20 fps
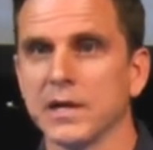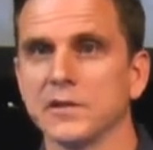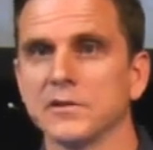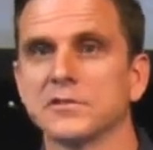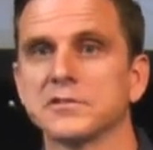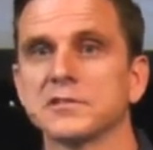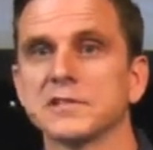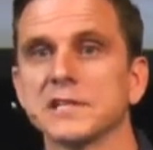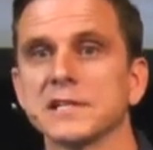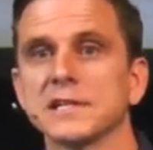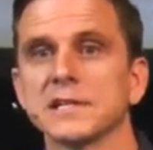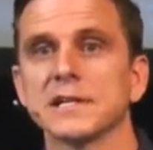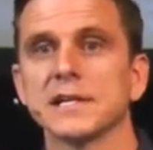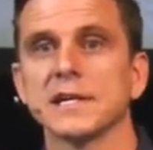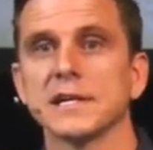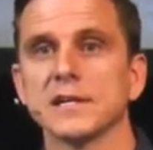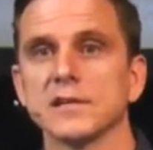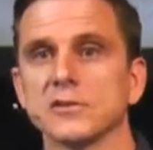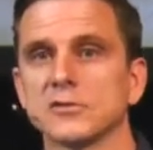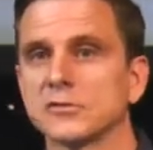Sin
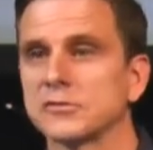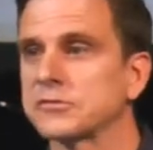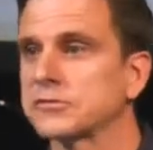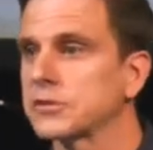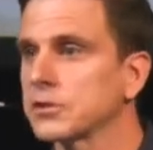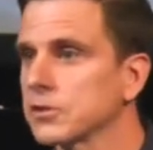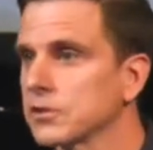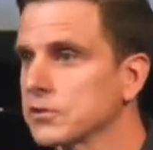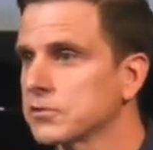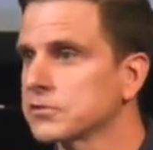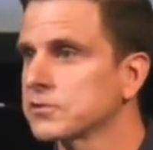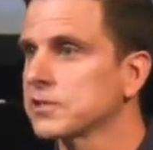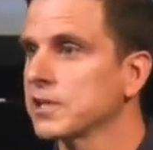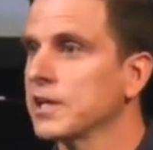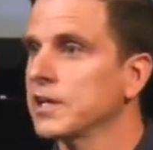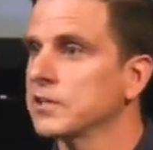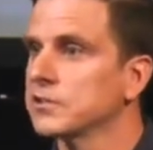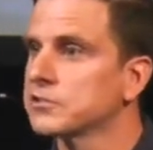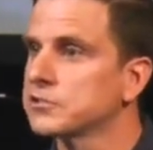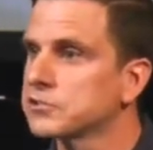is first
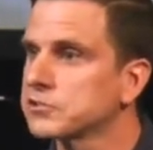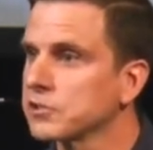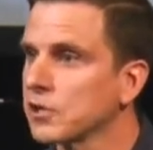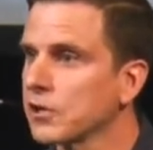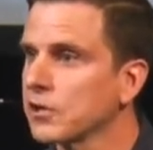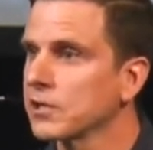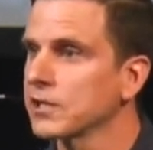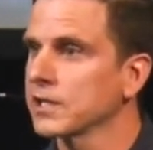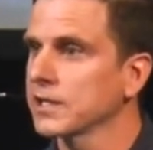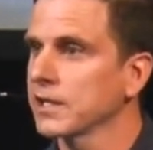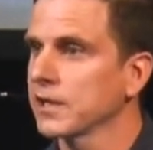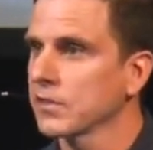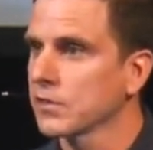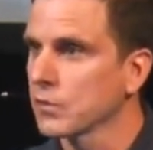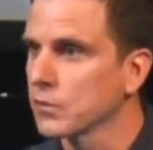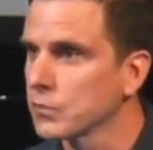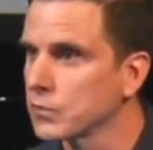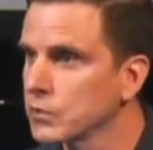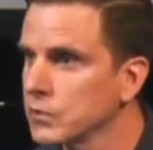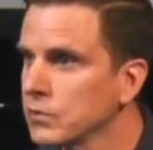starting, the
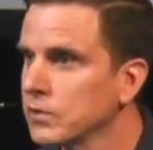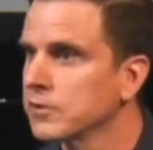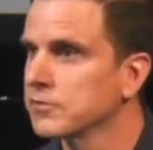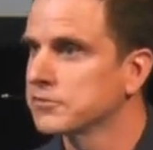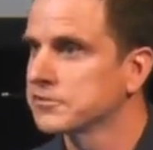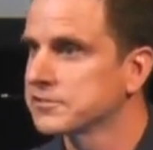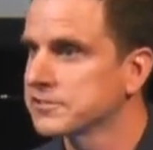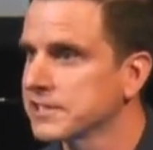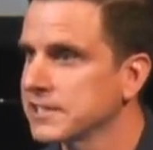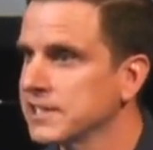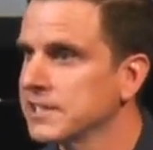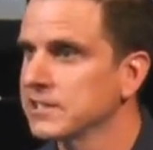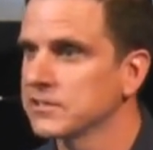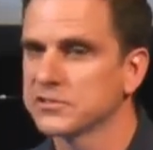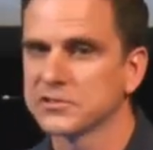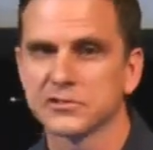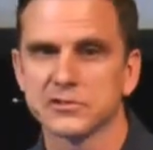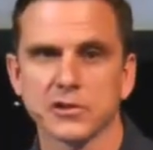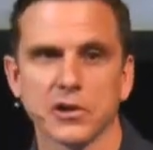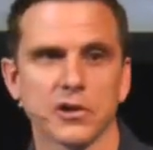root of sin
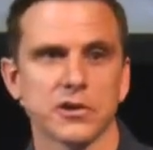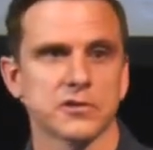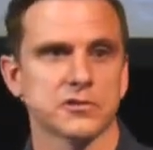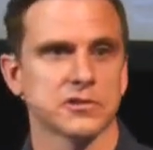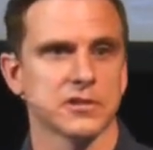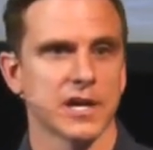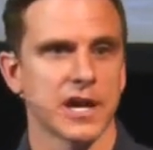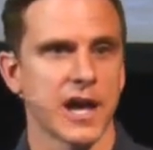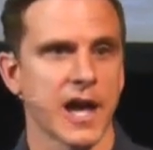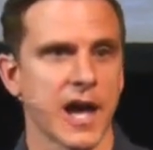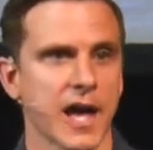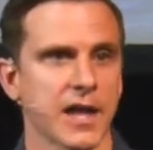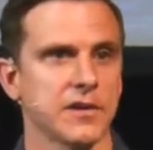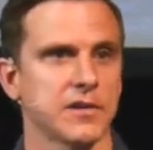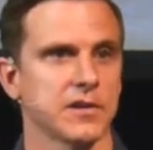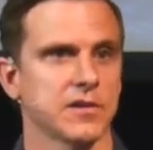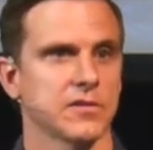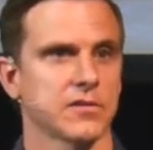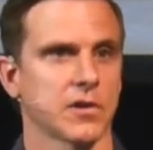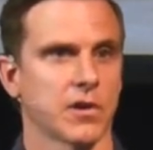starts at
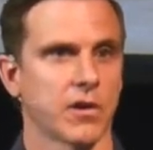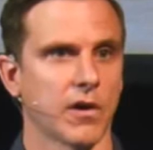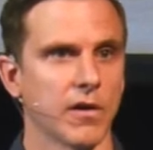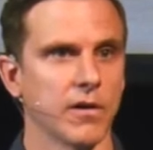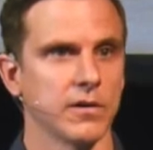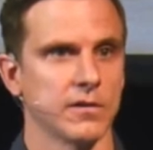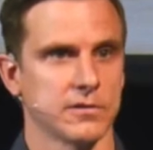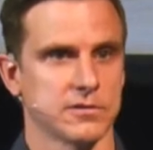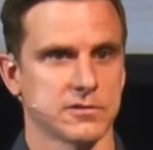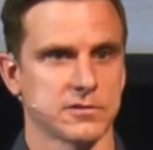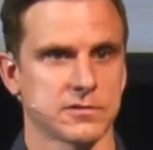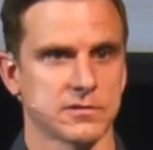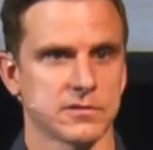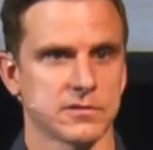the heart.